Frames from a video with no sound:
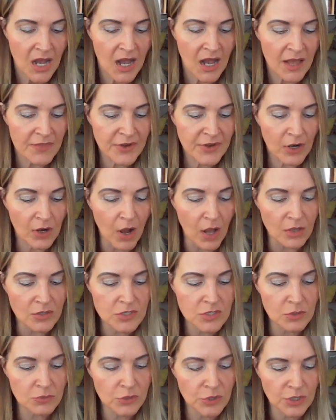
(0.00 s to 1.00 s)
Uh, there
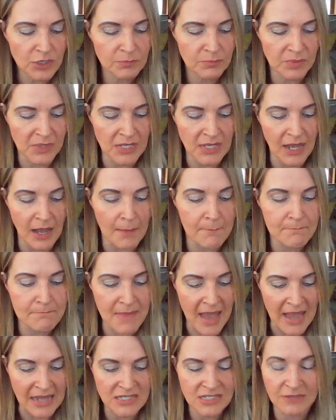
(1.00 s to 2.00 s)
also could be a
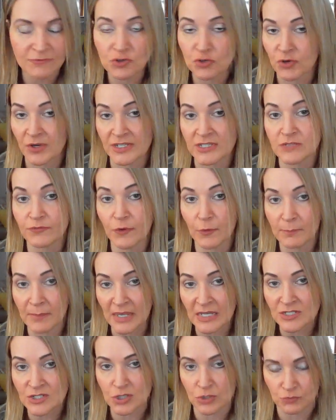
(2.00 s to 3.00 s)
massive
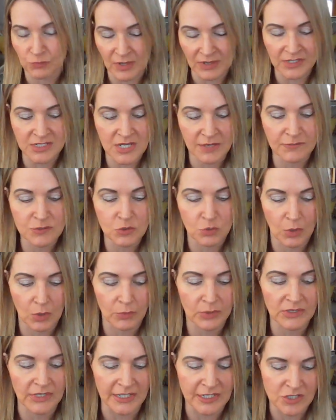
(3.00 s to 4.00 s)
transformation relative to a
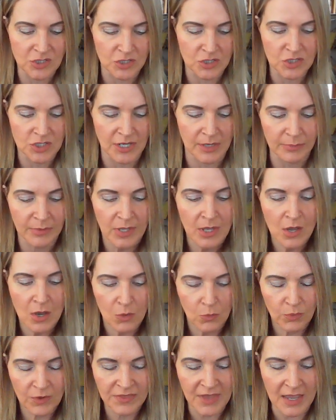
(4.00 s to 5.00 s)
relationship
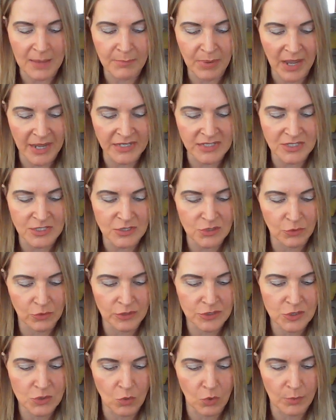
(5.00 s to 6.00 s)
with a Pisces or
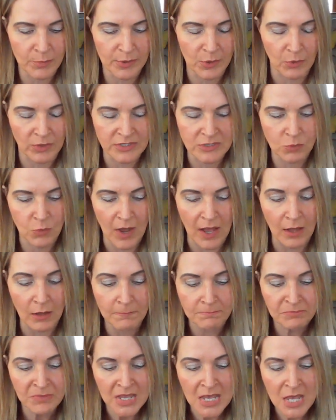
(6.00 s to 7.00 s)
a Scorpio as
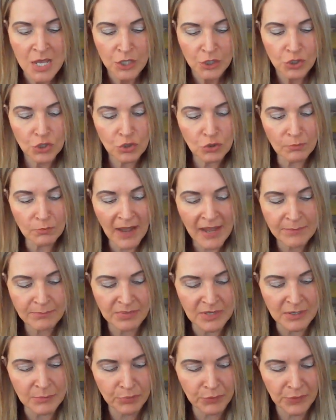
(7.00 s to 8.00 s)
well. You might
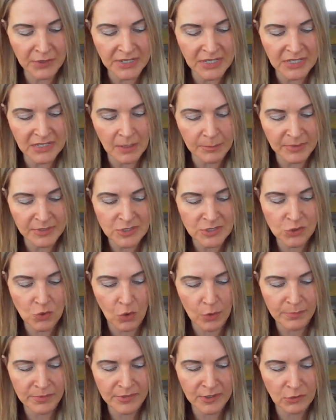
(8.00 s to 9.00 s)
be bringing up a
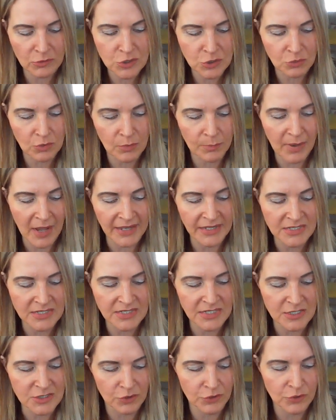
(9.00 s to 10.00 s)
Scorpio to a
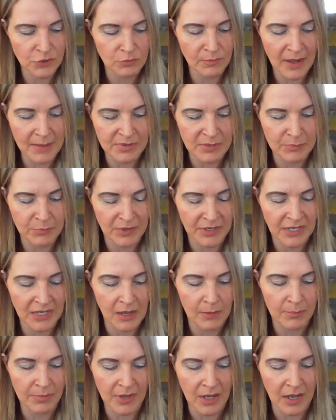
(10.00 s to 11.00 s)
Pisces, or you might be
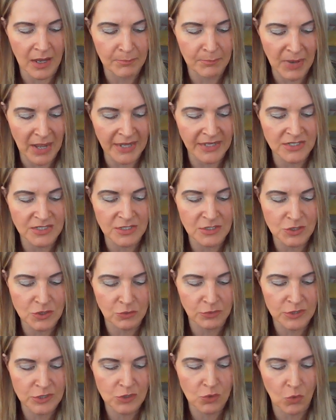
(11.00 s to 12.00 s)
bringing up a Pisces
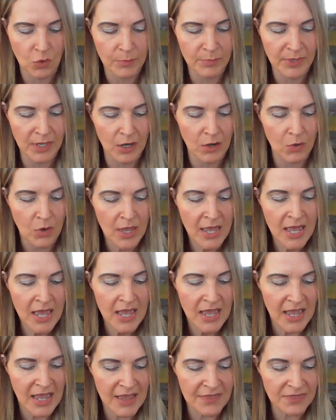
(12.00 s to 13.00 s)
to a Scorpio.
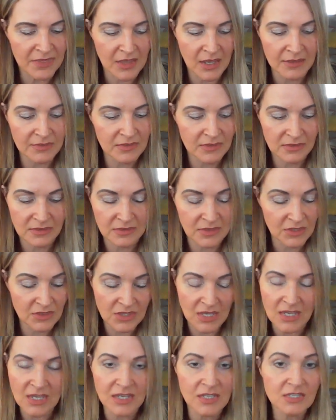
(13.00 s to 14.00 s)
And the
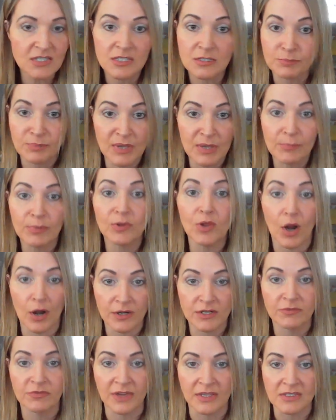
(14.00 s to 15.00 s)
thing is, is people
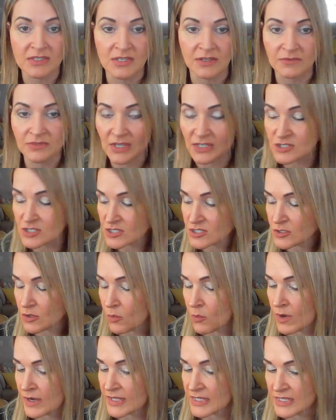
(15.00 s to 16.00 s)
are defensive. They just
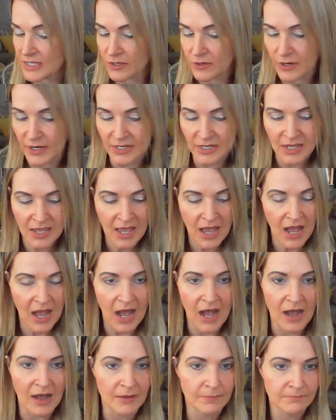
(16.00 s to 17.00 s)
don't want to hear it.
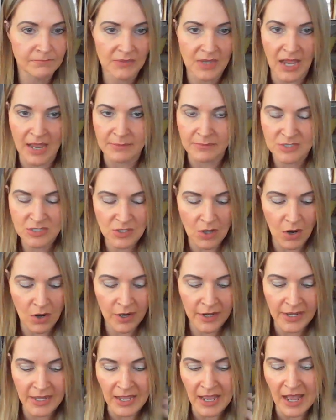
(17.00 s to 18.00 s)
Um, I'm
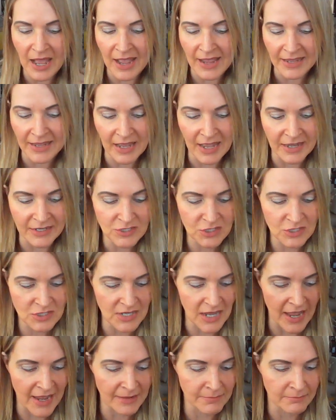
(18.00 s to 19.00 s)
sorry. I, I
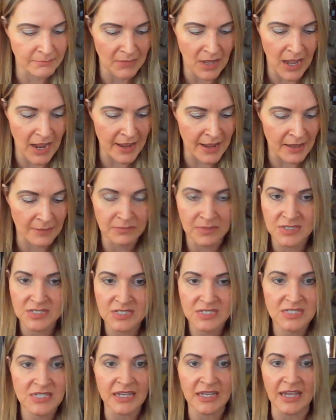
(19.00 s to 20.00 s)
just, I'm, I am
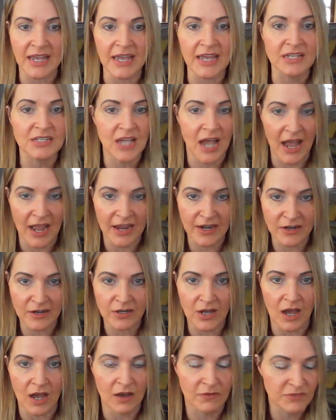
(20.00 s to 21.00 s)
sick and
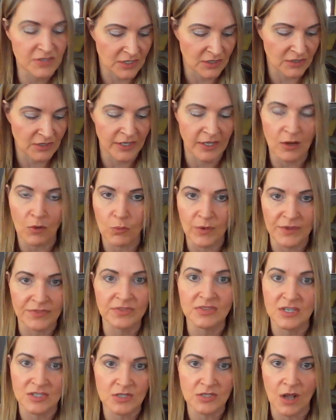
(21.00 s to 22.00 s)
tired of dealing with
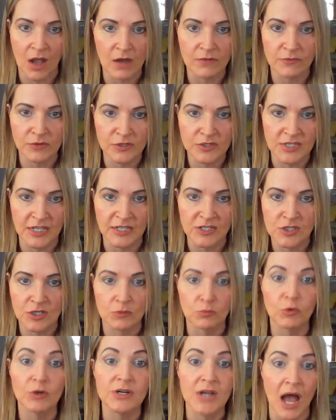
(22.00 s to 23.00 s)
this
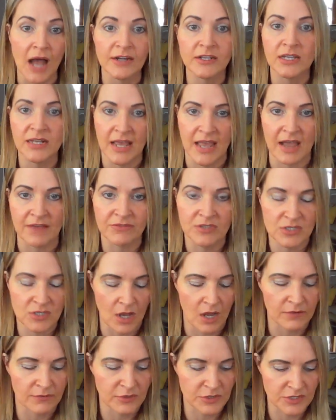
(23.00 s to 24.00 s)
conversation. We're not going to have this
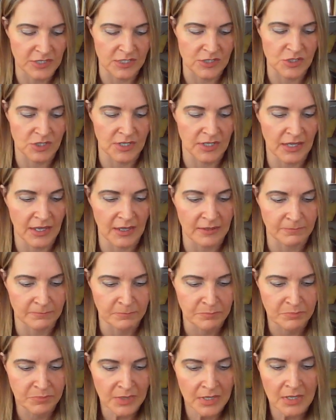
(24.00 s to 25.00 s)
conversation again.
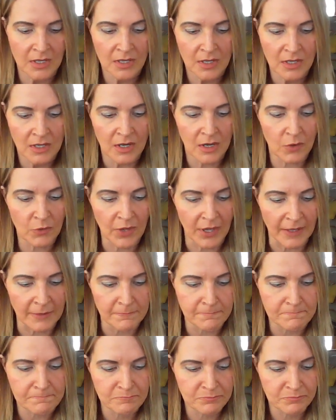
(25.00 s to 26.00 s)
Okay.